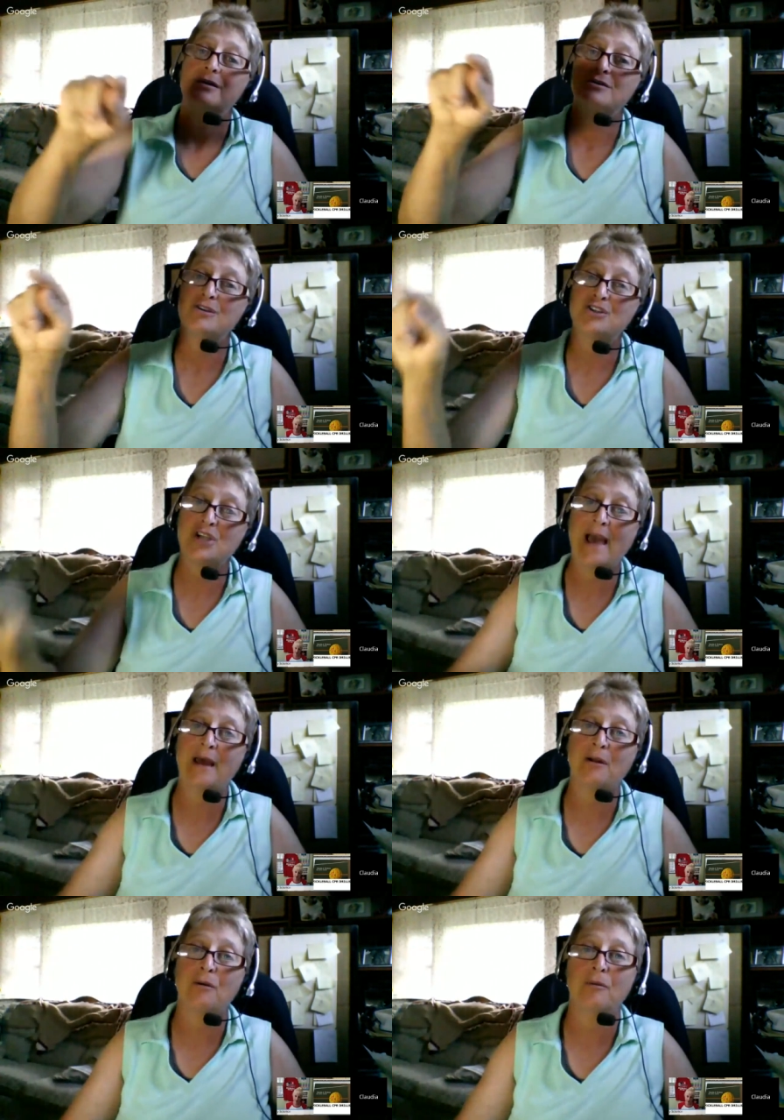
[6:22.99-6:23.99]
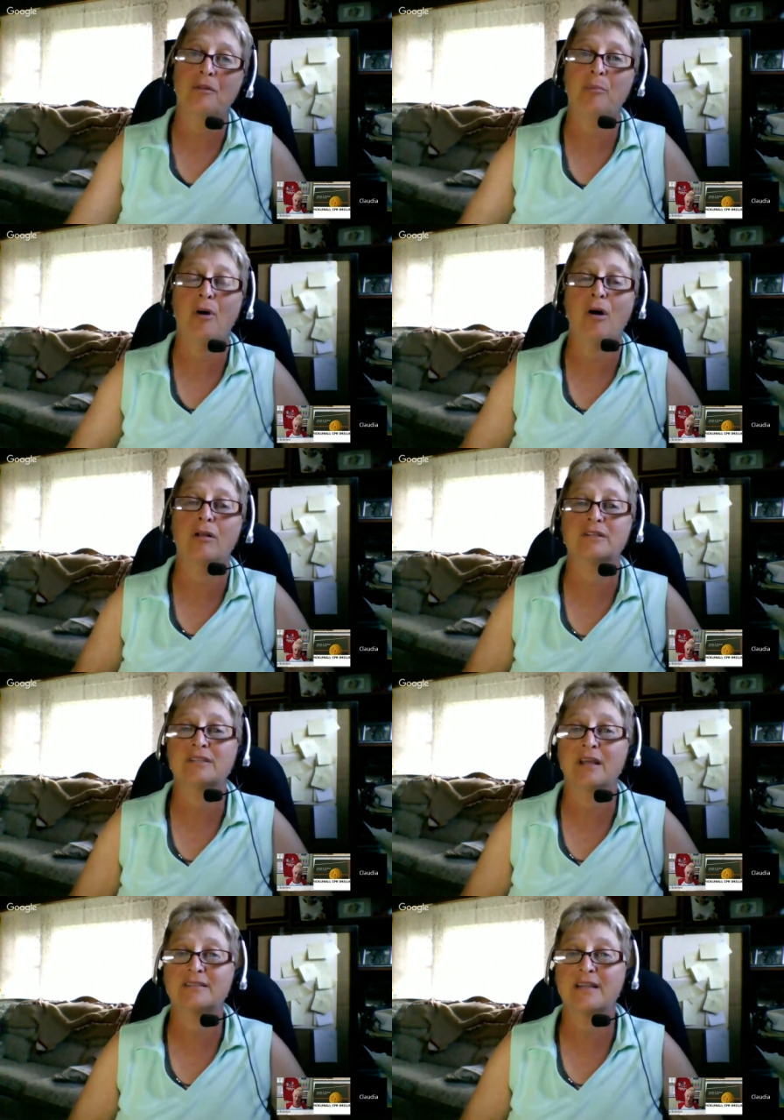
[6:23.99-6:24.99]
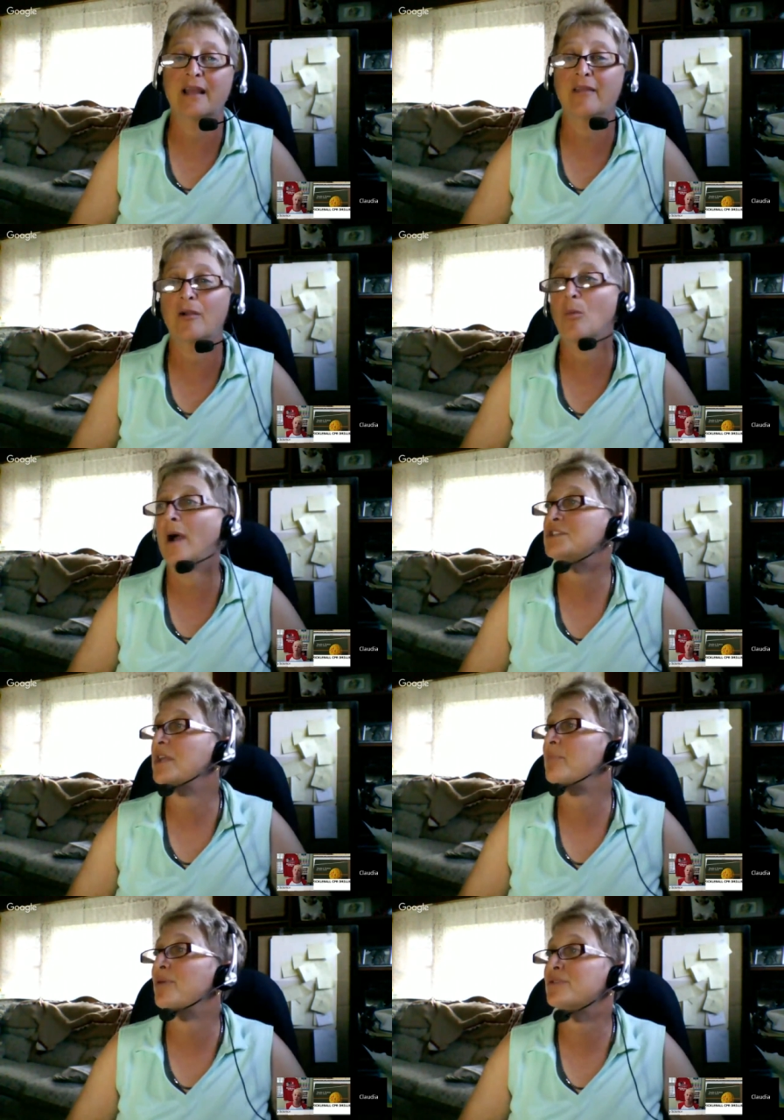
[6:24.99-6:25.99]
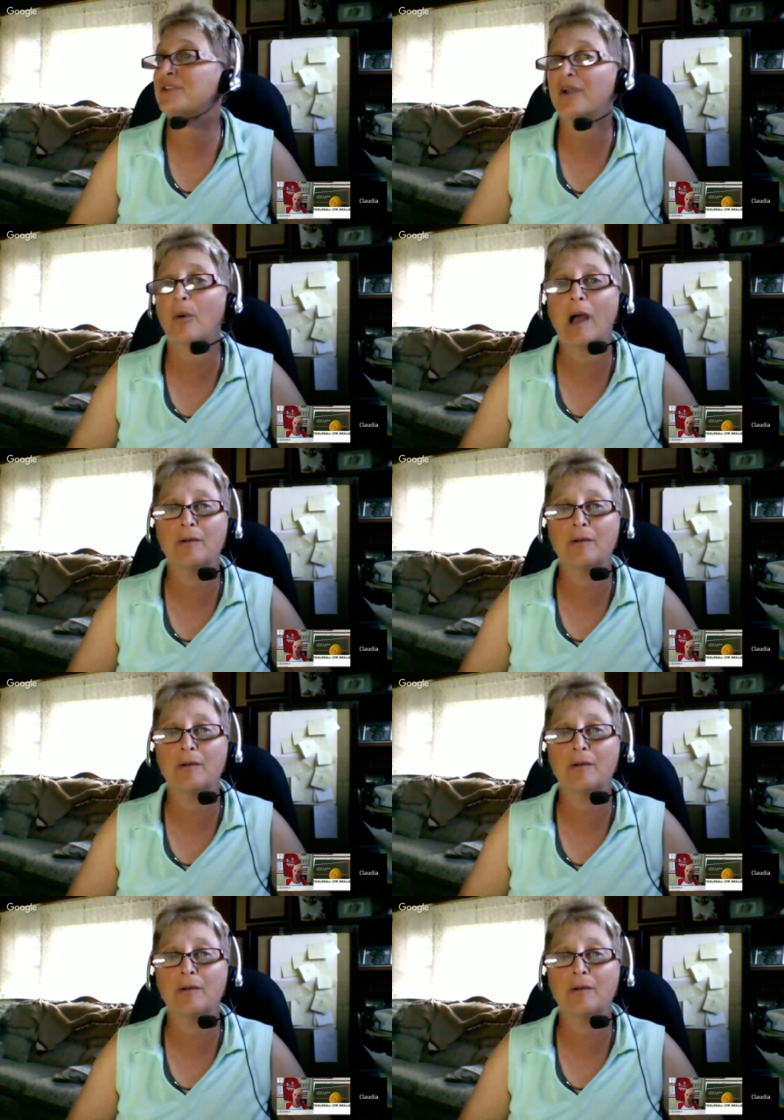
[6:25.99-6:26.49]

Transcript: to shadow the ball instead of stand there and watch that person go out.